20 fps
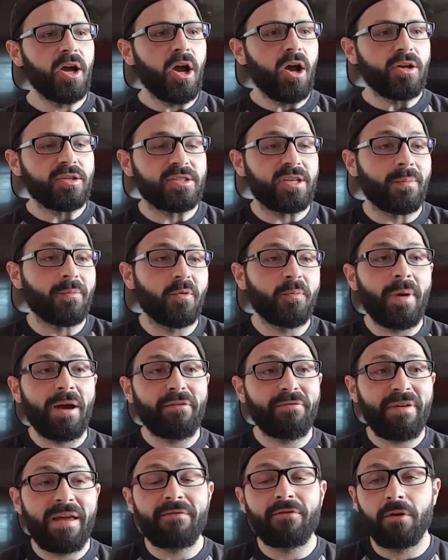some of my
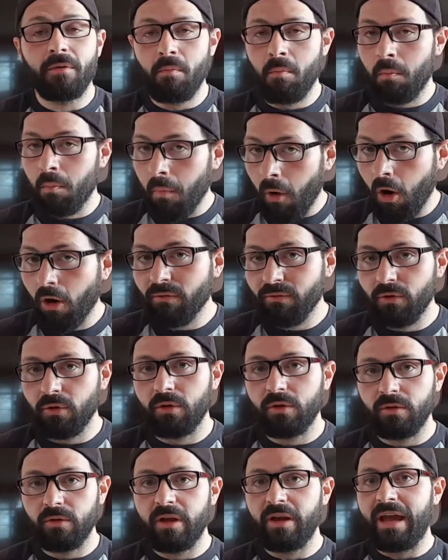favorite
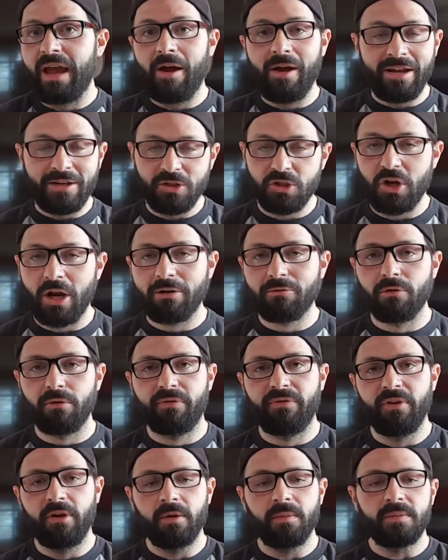Marvel in general
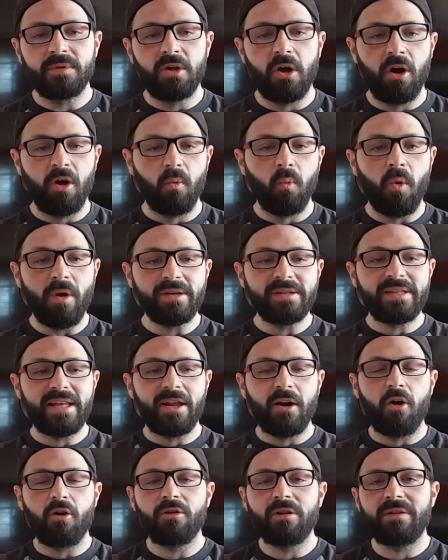films are ones
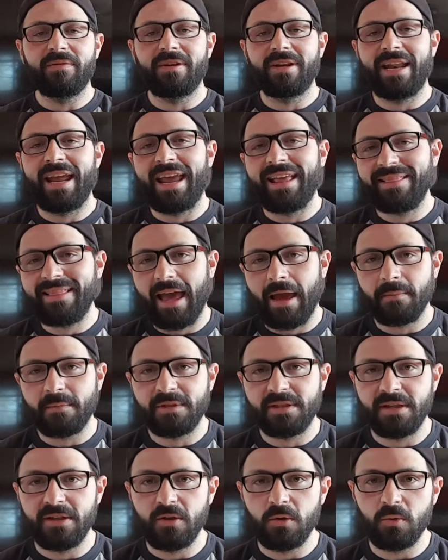that aren't even in the
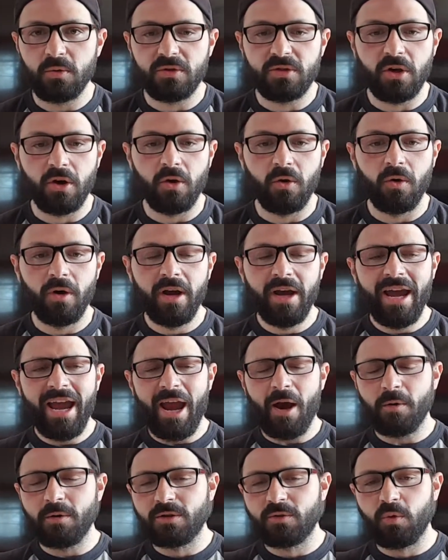MCU. So
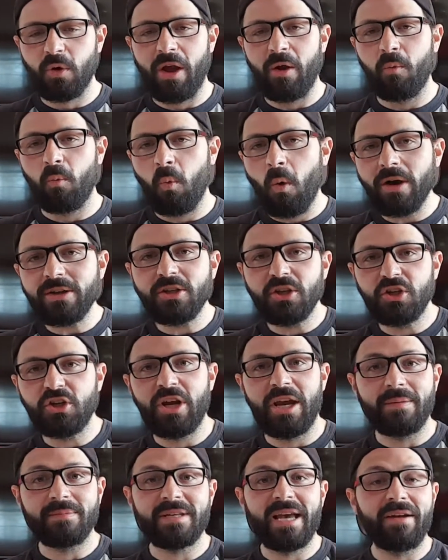it was a
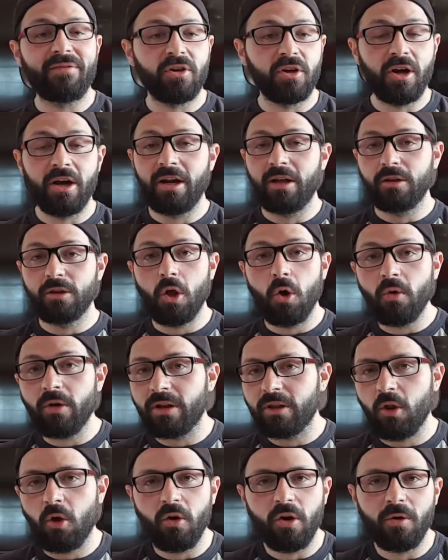shame to have to cut out
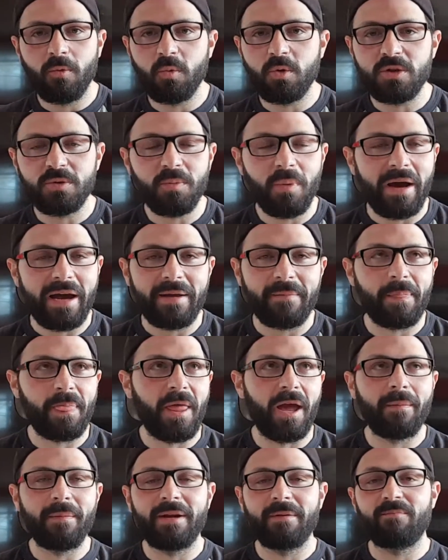Logan. Logan was my,
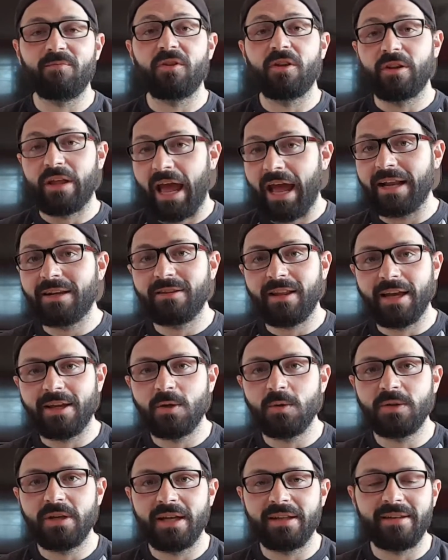I mean, and like
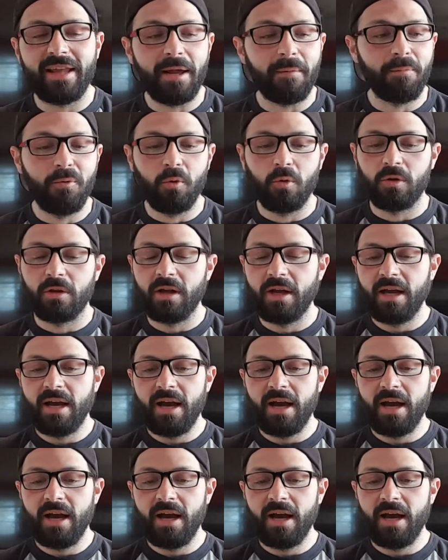you said, Deadpool.